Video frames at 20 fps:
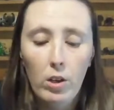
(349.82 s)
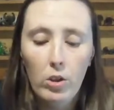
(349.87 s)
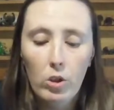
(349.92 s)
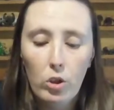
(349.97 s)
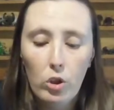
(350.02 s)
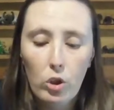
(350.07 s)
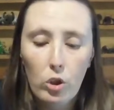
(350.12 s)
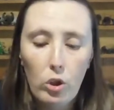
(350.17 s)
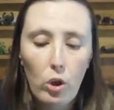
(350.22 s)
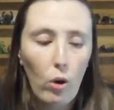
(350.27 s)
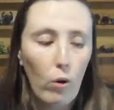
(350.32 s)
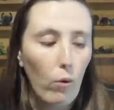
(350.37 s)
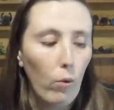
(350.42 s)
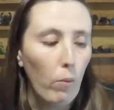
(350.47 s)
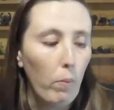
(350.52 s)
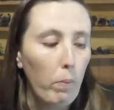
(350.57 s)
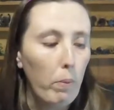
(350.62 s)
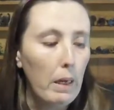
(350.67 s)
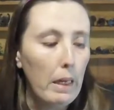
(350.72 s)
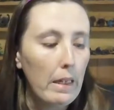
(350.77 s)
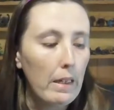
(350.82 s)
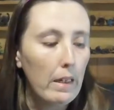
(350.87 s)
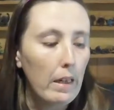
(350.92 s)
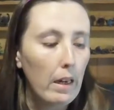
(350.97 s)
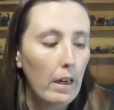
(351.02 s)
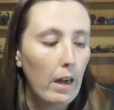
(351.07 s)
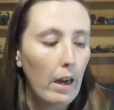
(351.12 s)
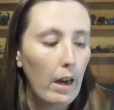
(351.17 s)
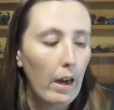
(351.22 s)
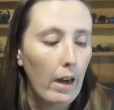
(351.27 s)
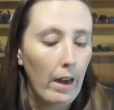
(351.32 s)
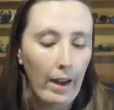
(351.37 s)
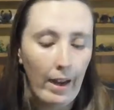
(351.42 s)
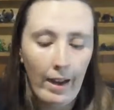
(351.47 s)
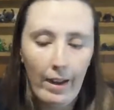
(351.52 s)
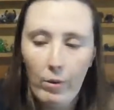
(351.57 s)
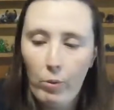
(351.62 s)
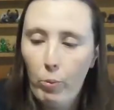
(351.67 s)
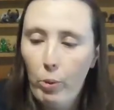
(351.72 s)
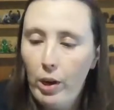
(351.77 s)
So, but,
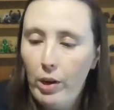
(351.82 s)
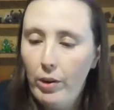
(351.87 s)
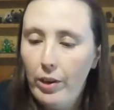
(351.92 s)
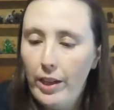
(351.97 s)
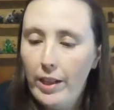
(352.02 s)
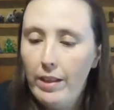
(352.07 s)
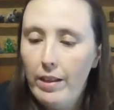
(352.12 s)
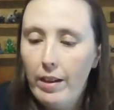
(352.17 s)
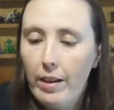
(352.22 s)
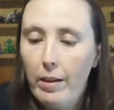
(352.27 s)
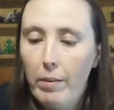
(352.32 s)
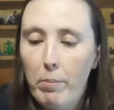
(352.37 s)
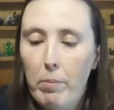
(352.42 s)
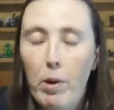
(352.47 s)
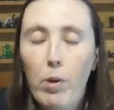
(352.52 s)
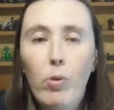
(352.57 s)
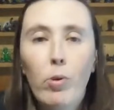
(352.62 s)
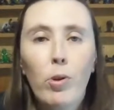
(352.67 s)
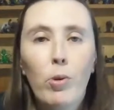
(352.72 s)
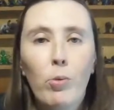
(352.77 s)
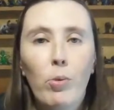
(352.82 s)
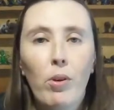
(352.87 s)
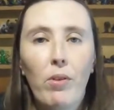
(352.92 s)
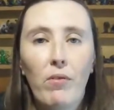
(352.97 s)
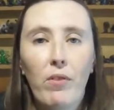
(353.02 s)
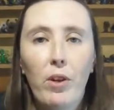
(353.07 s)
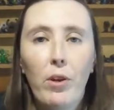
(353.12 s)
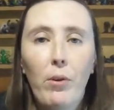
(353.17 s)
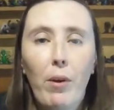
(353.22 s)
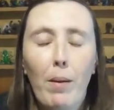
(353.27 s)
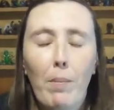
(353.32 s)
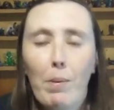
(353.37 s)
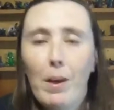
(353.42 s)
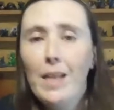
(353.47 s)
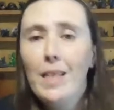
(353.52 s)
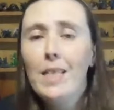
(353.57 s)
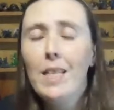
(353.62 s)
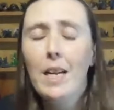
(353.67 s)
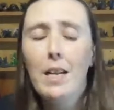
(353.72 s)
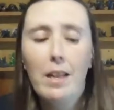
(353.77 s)
well, in the component review, I
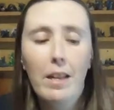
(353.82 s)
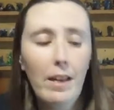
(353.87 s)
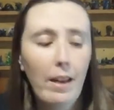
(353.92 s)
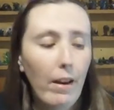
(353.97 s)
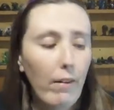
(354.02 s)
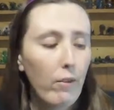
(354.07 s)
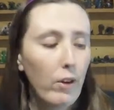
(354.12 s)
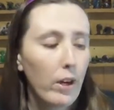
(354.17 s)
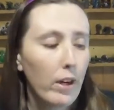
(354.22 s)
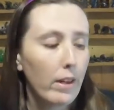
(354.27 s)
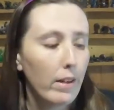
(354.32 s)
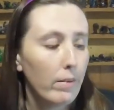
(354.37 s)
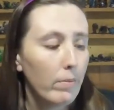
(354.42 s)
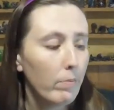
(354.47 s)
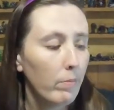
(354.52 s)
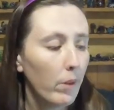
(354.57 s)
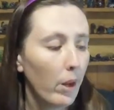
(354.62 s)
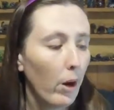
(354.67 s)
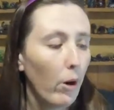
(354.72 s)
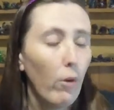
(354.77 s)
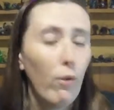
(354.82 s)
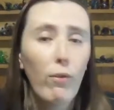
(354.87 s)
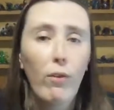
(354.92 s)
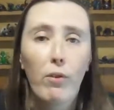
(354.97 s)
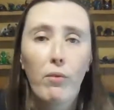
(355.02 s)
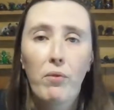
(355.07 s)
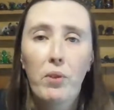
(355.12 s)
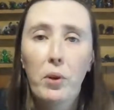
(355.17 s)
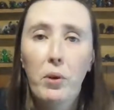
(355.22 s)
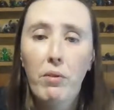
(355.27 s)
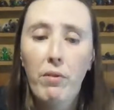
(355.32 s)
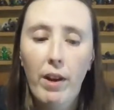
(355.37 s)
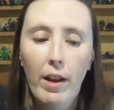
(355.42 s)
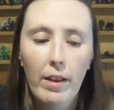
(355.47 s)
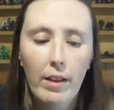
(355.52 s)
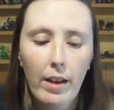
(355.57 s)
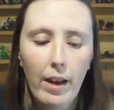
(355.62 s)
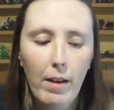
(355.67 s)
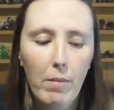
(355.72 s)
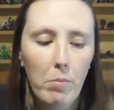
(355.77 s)
basically gave you an overview of how
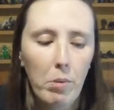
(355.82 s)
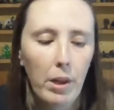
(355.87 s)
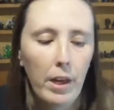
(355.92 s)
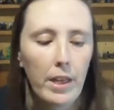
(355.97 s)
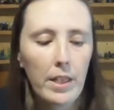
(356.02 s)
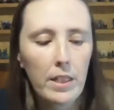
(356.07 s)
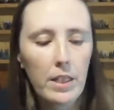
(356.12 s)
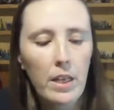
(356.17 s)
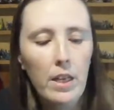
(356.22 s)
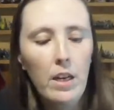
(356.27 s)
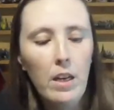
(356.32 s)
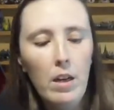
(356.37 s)
the game plays.